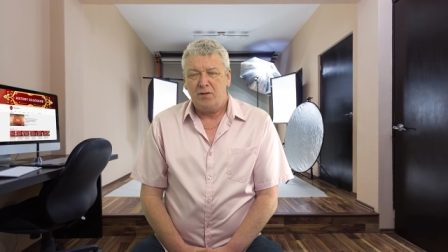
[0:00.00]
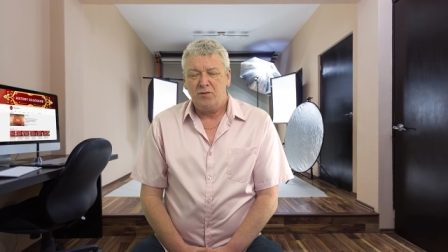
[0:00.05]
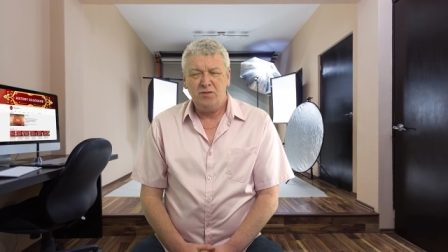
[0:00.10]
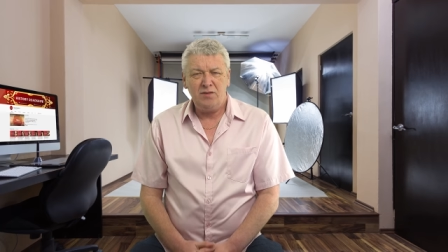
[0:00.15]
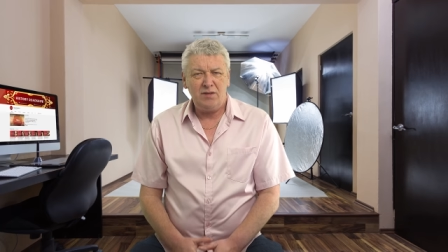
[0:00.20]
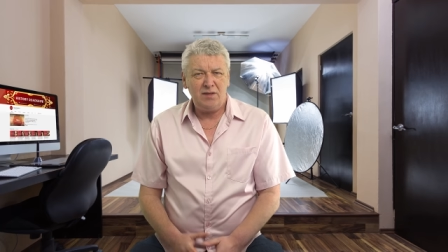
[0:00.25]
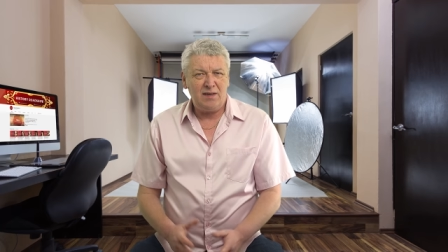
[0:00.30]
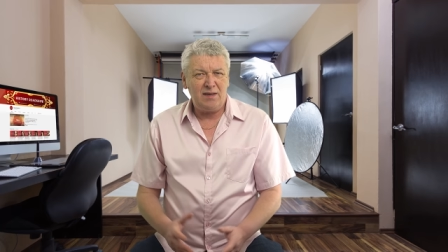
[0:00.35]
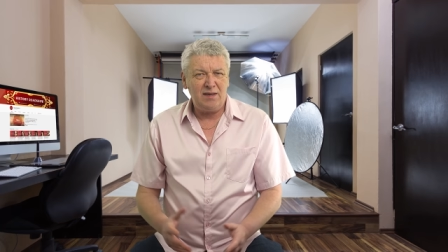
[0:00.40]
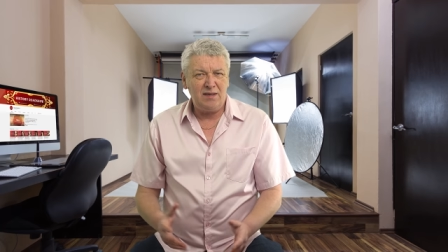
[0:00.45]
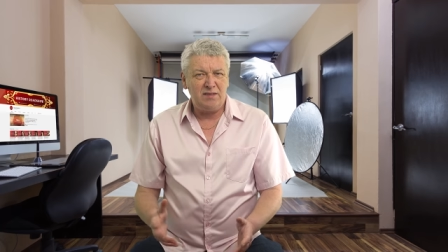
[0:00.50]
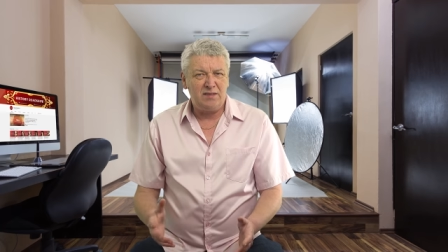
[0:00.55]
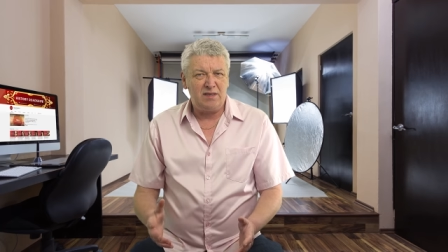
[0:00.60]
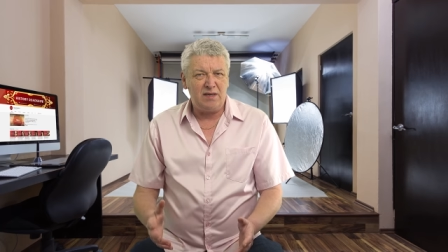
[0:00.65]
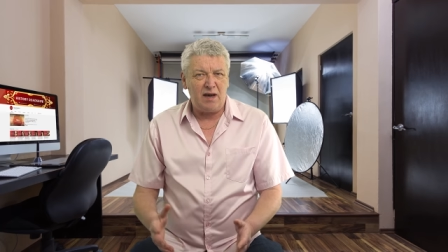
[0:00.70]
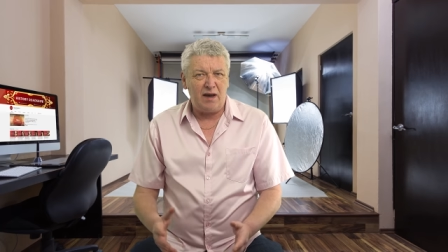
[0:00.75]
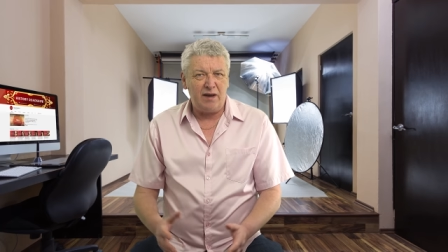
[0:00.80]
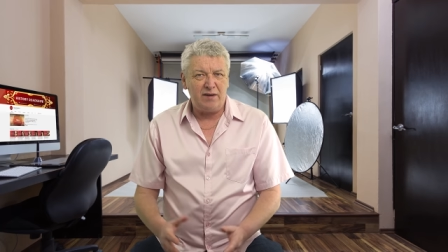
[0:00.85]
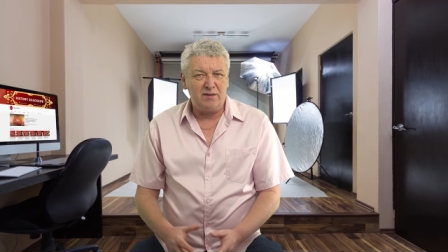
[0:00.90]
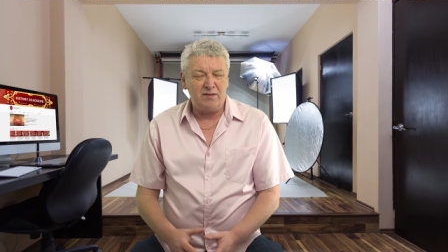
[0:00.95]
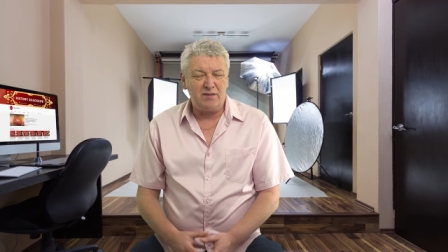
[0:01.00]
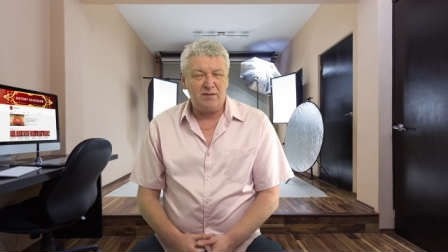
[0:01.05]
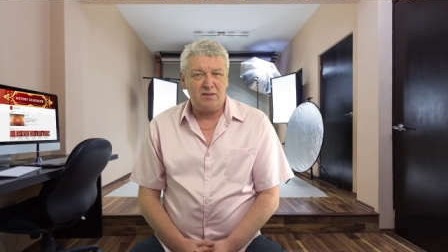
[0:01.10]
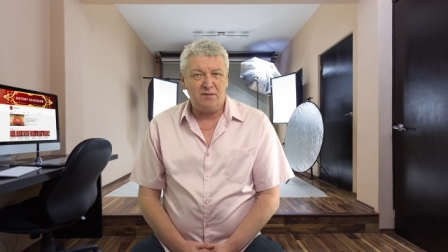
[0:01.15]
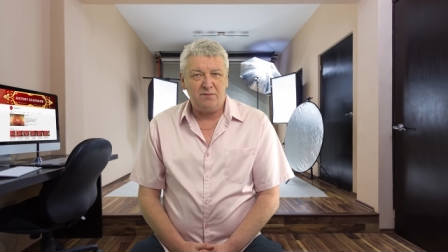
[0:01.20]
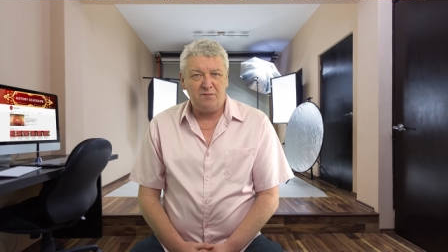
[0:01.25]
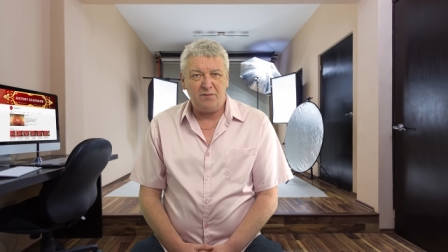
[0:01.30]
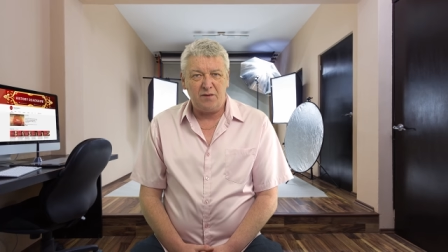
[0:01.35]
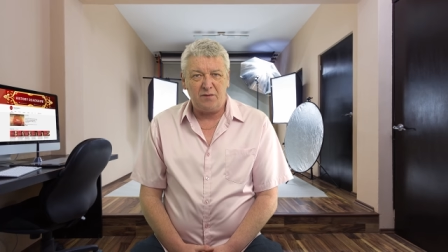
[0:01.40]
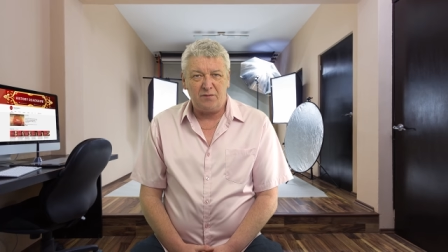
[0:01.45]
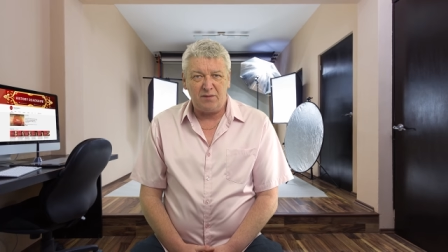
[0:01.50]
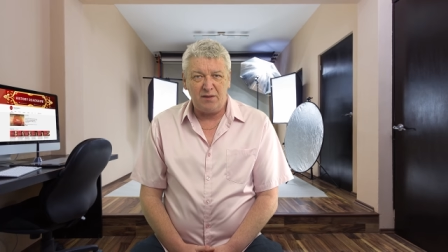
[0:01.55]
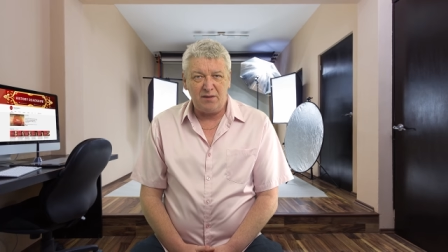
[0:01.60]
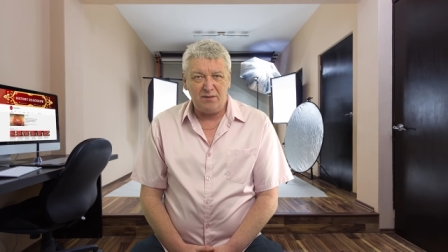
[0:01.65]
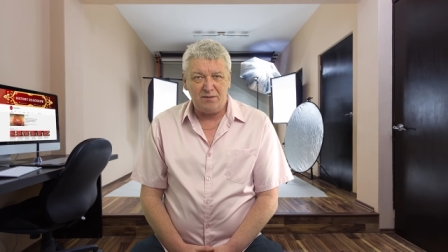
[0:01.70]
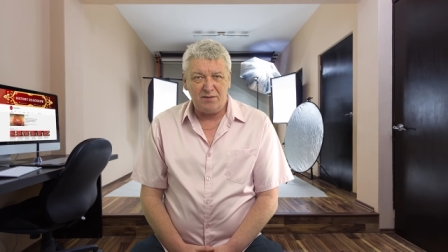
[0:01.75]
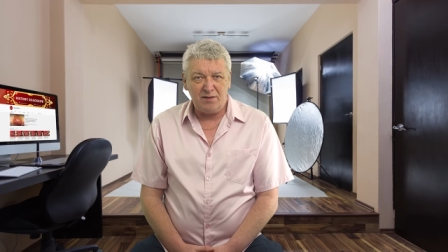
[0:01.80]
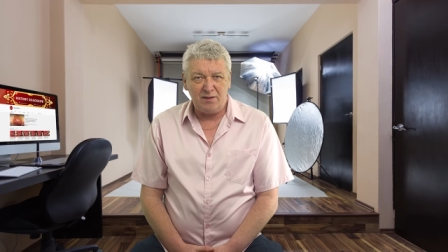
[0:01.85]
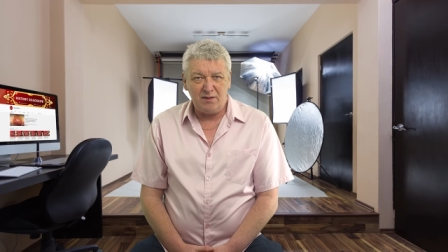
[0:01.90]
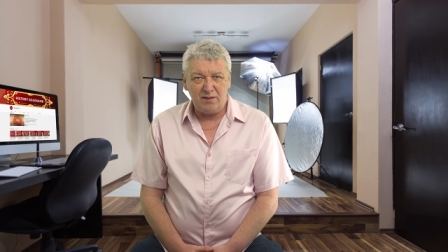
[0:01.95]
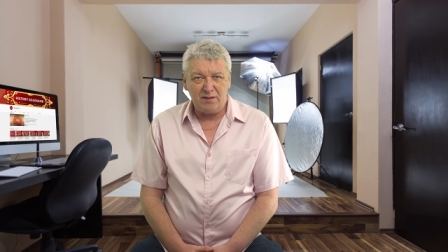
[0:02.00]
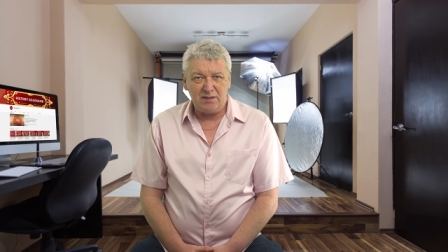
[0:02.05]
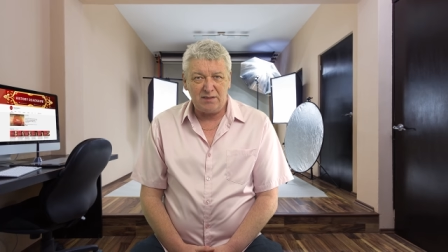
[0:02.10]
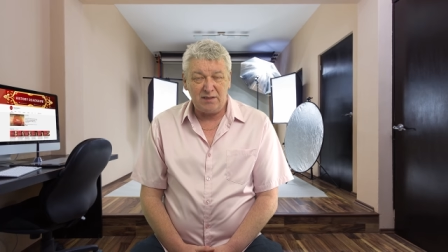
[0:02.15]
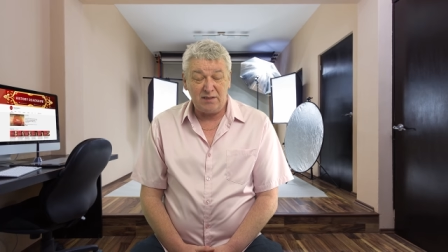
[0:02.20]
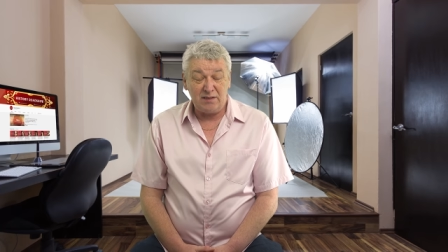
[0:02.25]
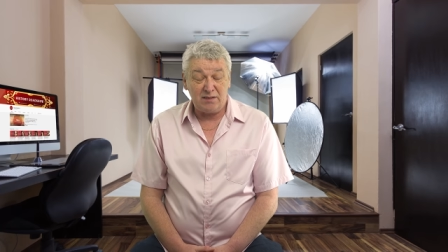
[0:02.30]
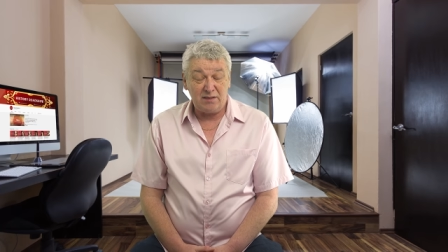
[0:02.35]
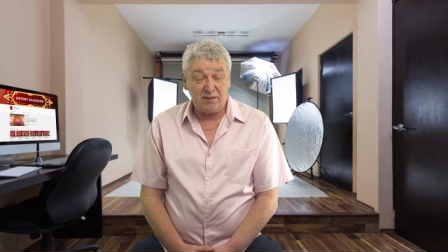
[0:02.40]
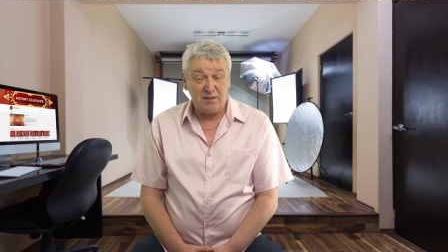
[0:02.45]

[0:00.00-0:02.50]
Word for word: Under the king's guidance in 1536,